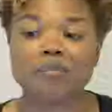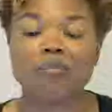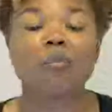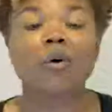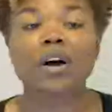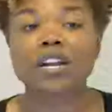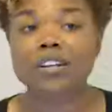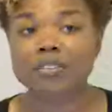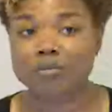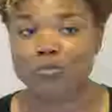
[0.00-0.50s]

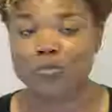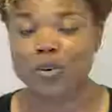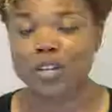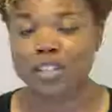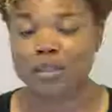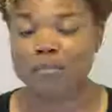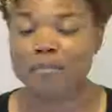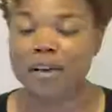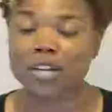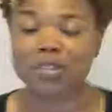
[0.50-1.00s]
What
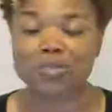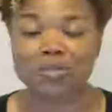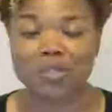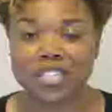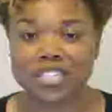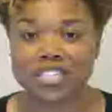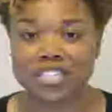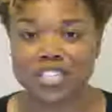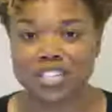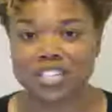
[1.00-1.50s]
the
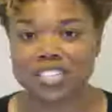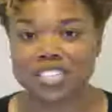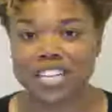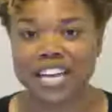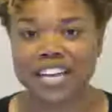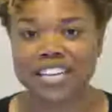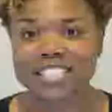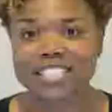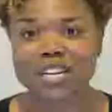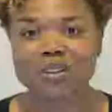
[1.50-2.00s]
Meadowlands looks
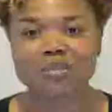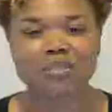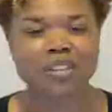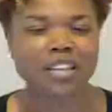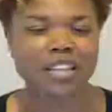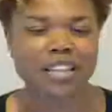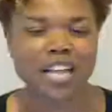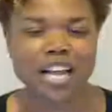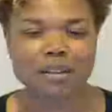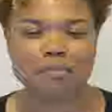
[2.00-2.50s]
like, because I don't
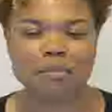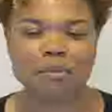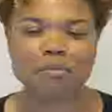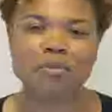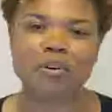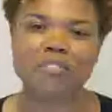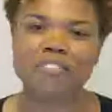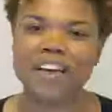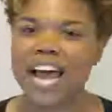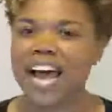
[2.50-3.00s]
think a lot of
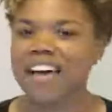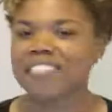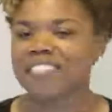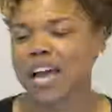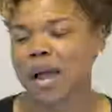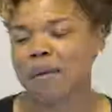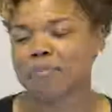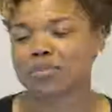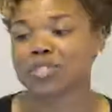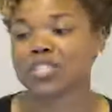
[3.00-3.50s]
people have had the
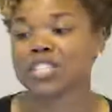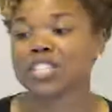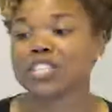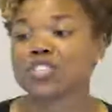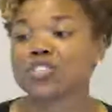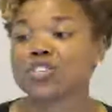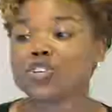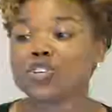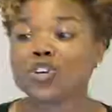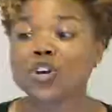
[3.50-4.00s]
opportunity
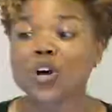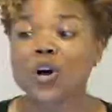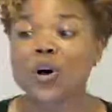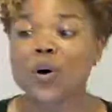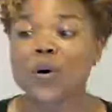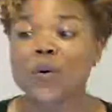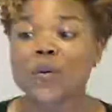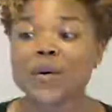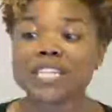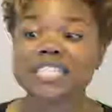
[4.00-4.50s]
to
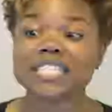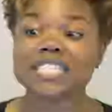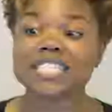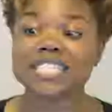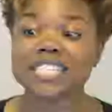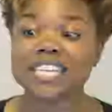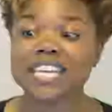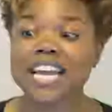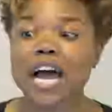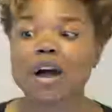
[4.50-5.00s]
go and
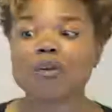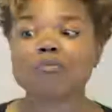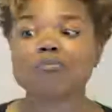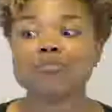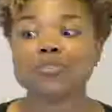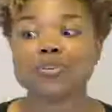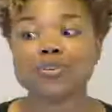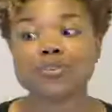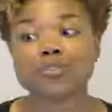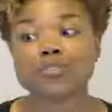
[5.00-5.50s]
see how
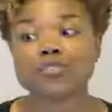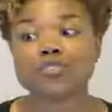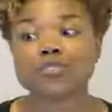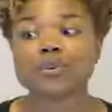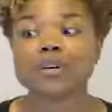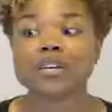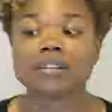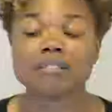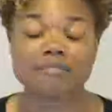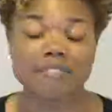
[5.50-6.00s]

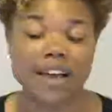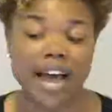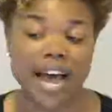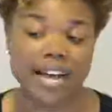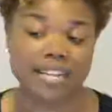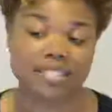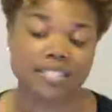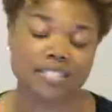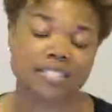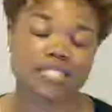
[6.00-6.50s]
beautiful and
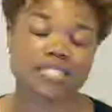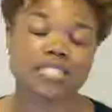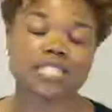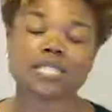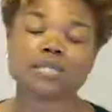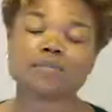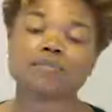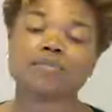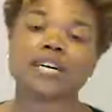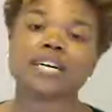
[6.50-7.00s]
vast it
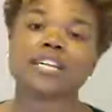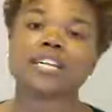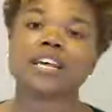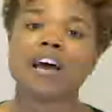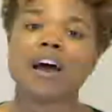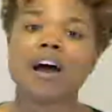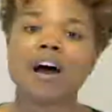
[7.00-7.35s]
is, but